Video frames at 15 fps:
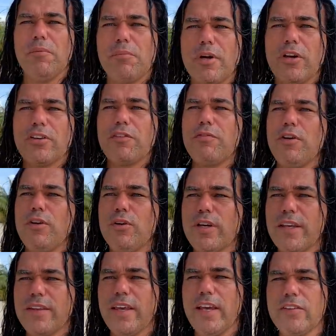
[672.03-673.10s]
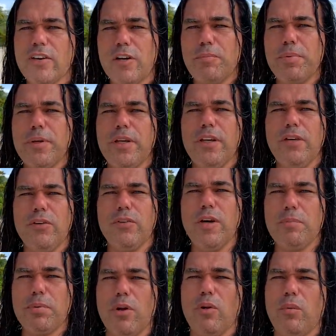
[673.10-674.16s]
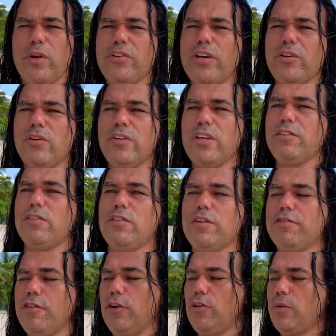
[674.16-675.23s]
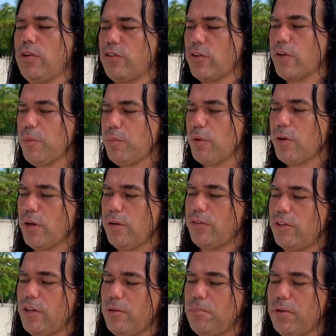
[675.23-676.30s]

Because if we look at X R P, Ripple, which I don't even refer to as a cryptocurrency,